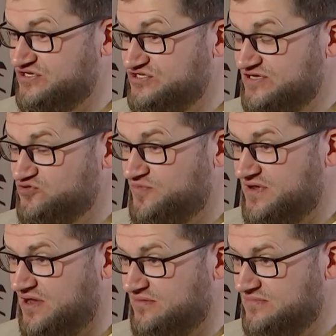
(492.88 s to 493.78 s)
his chest will
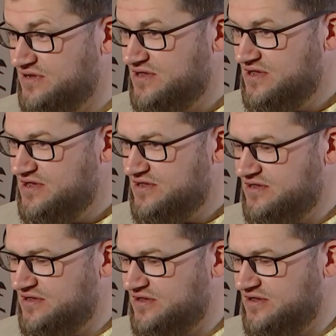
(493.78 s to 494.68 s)
become
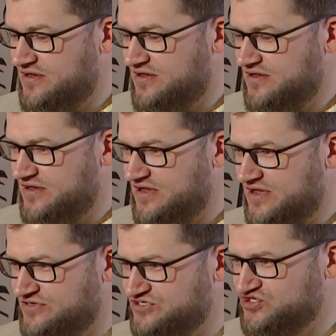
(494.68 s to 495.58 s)

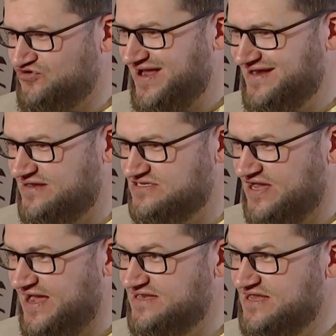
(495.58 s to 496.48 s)
constrained and
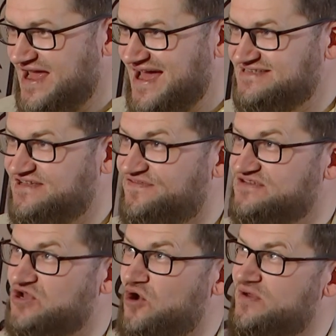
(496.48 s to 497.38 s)
tight, as if
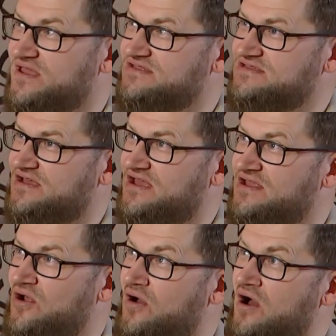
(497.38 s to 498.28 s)
he's going into,
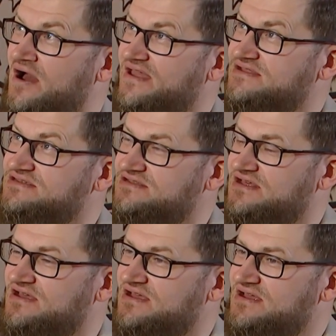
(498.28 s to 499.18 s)
high into
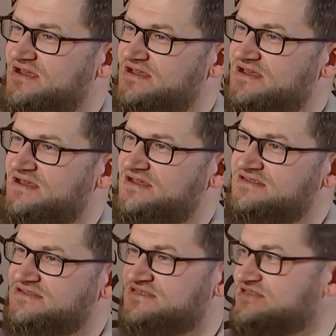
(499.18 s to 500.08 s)
the
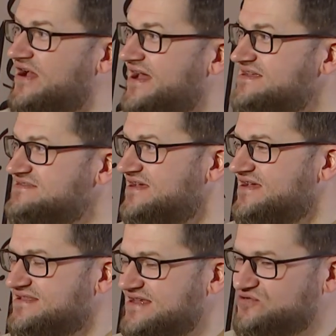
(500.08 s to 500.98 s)
to the skies.
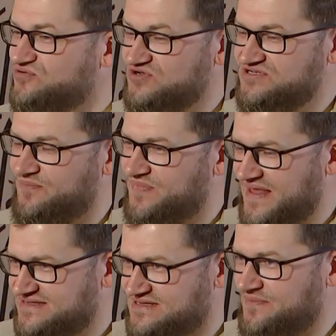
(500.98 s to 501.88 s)
That's also
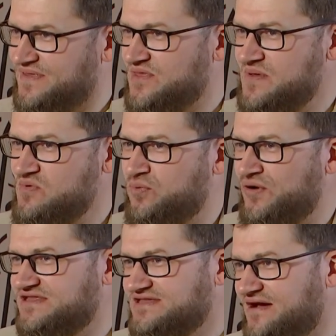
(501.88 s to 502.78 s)
something that people
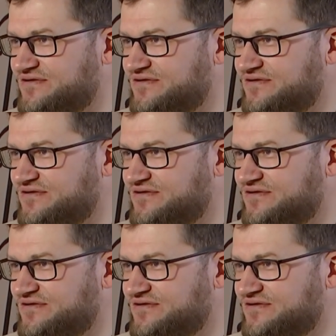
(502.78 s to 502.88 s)
point